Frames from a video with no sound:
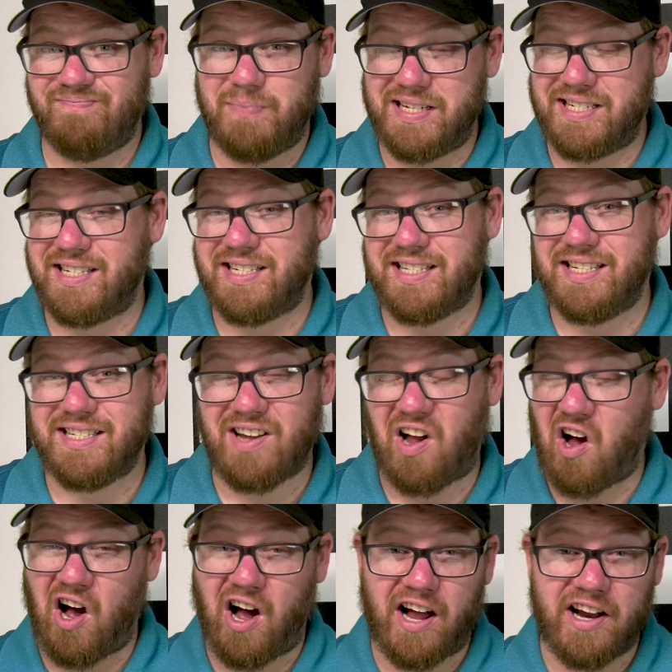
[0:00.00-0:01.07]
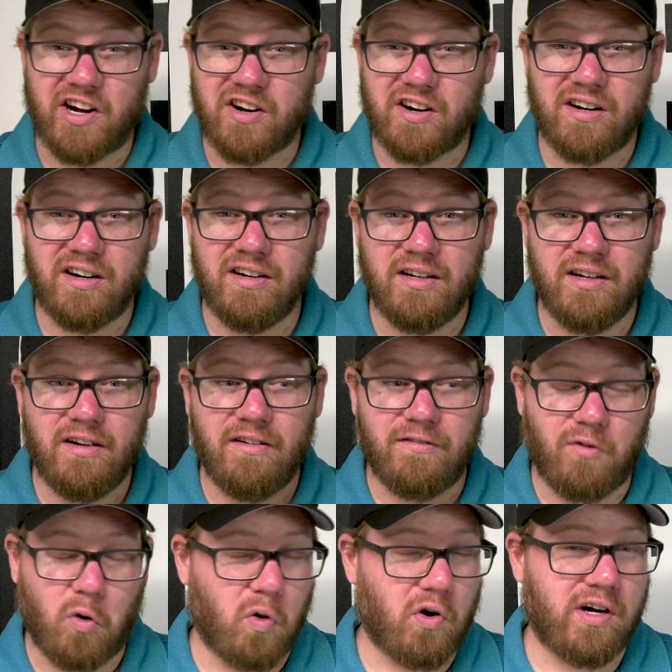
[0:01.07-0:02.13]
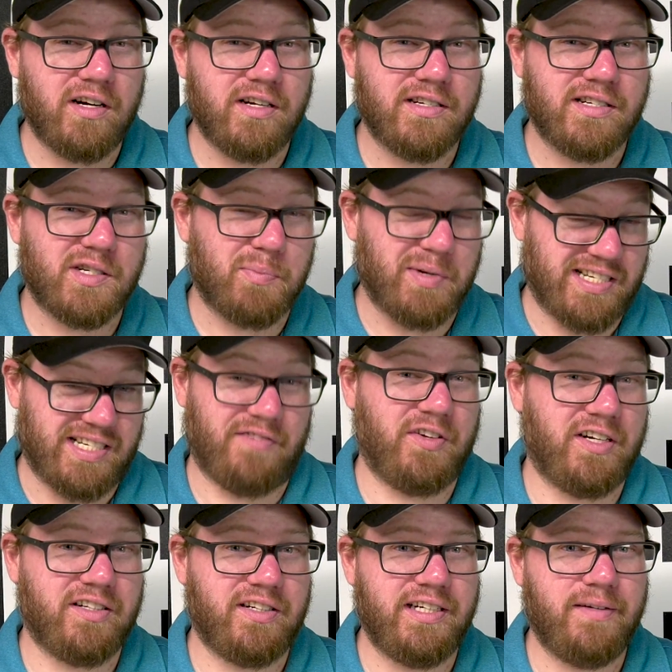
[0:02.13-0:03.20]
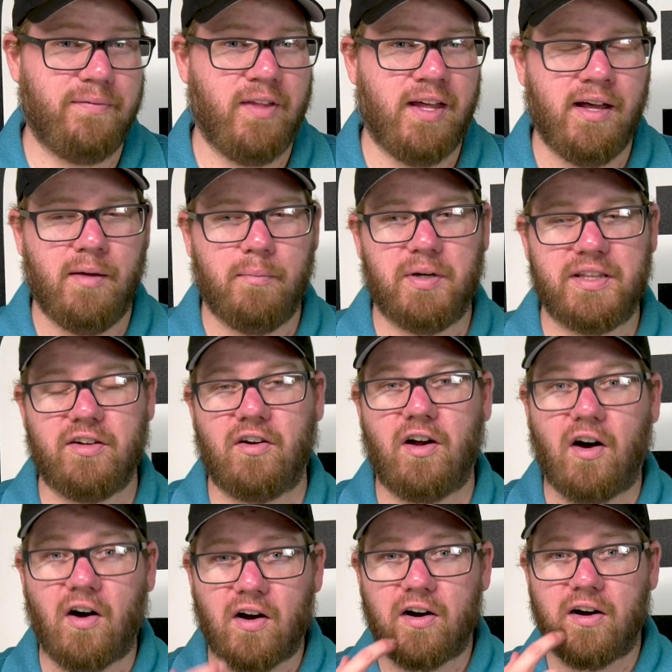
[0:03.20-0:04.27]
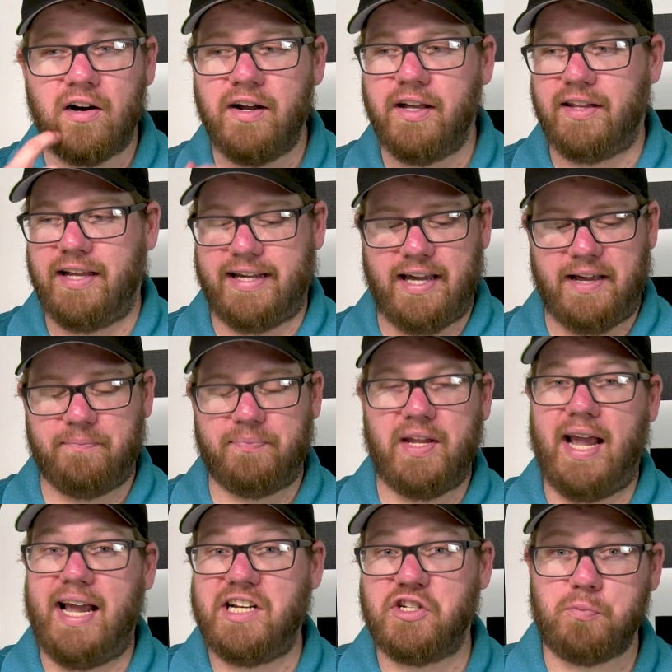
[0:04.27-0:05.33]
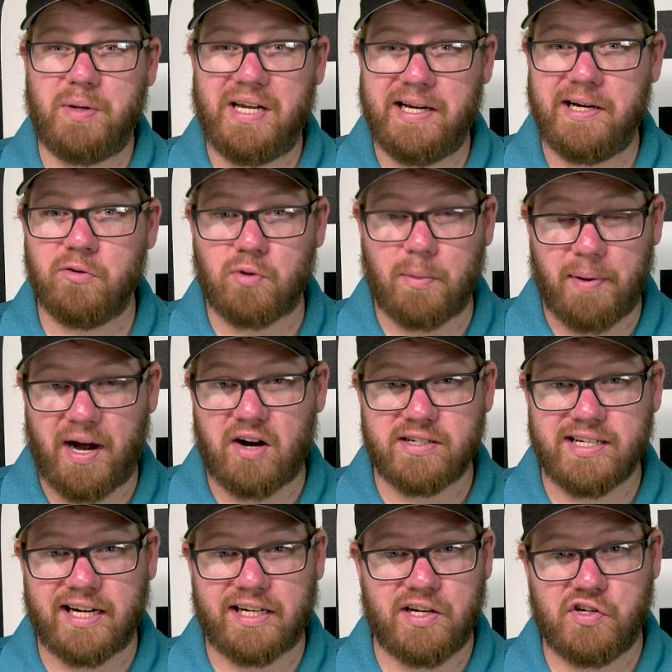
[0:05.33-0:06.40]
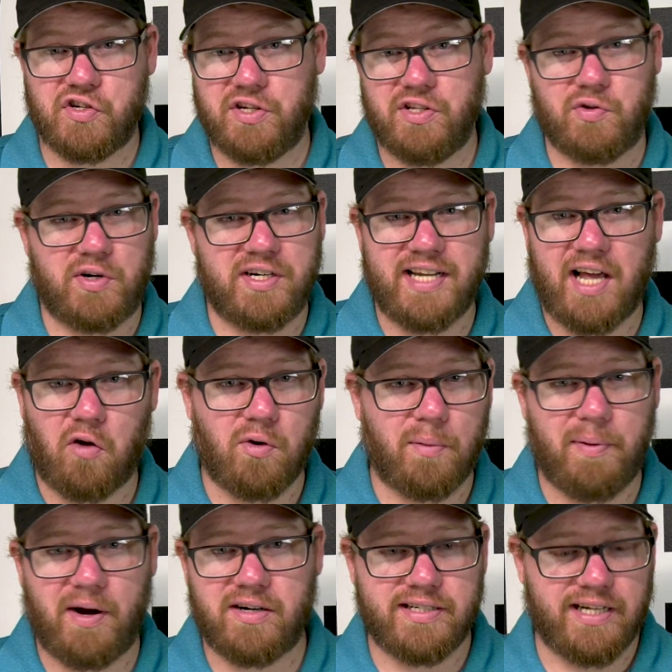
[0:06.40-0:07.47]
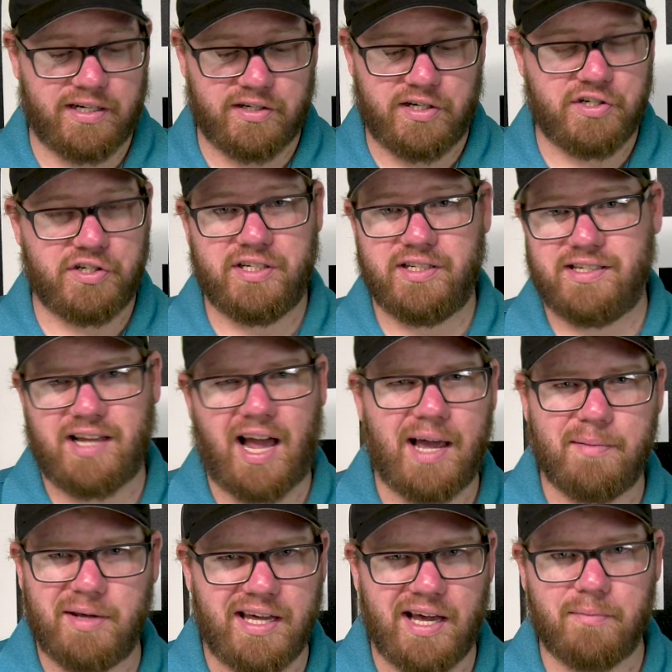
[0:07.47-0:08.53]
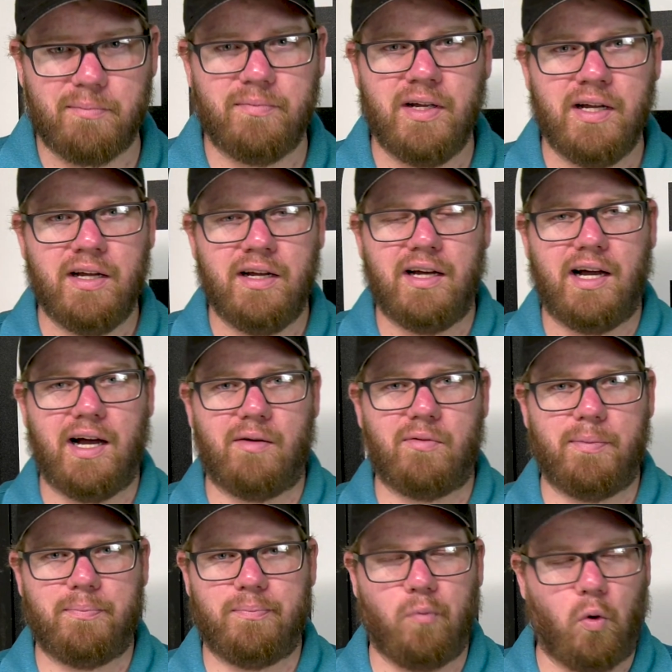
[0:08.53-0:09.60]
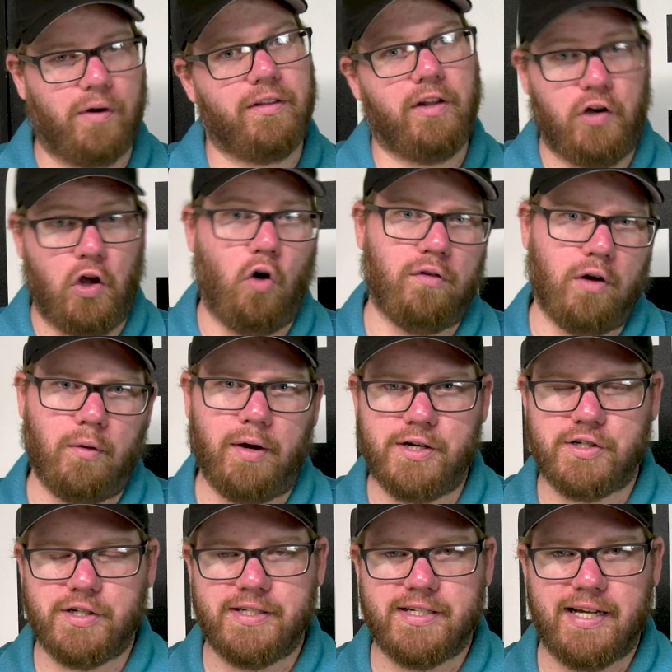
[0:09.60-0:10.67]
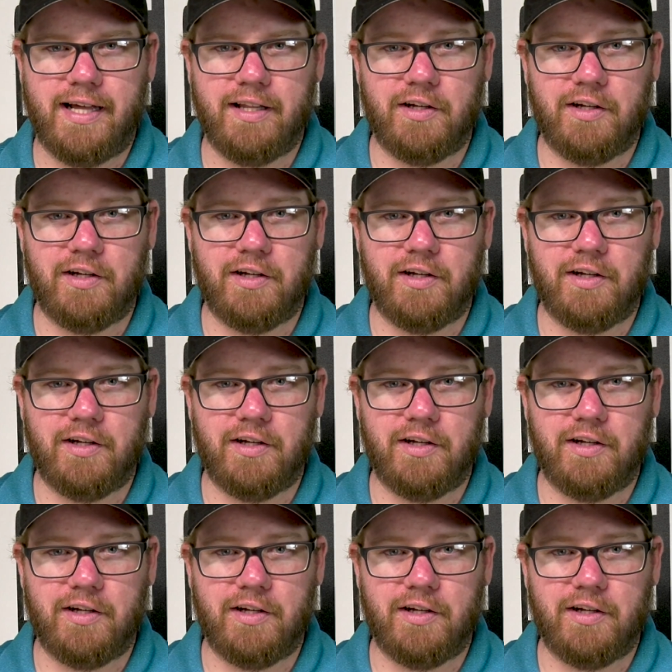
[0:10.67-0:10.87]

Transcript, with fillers: businesses hire for specifically, but there are like HP repair technicians or Dell repair technicians, IBM uh, or Lenovo, I should say,